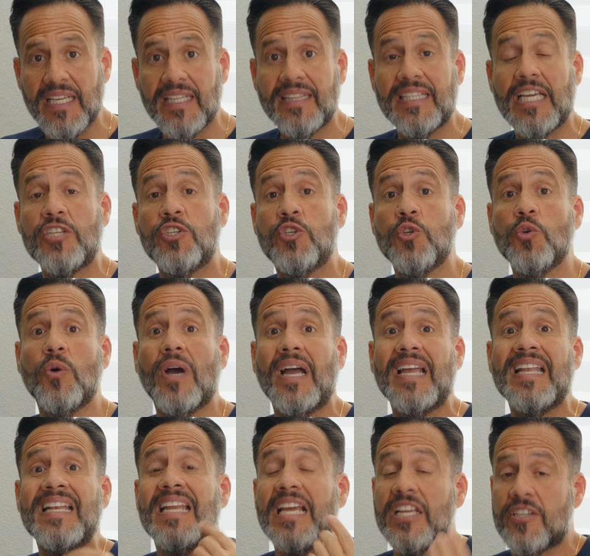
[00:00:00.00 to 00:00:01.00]
that you
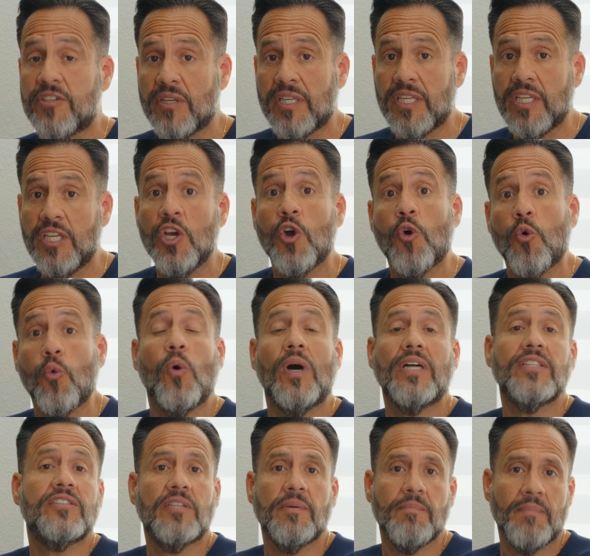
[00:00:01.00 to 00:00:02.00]
initially
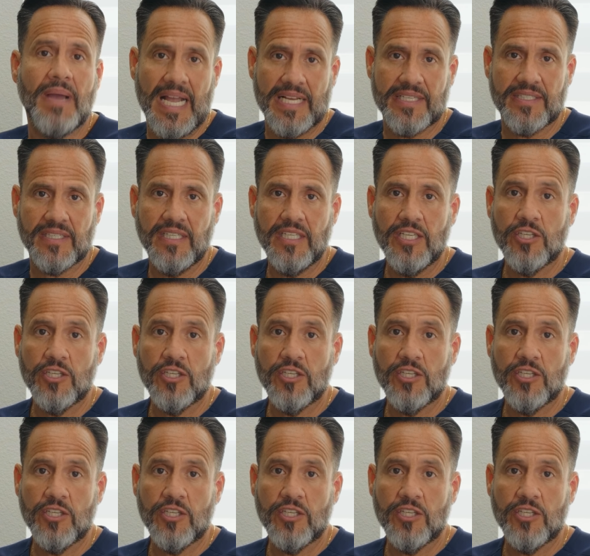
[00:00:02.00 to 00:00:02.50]
want to match.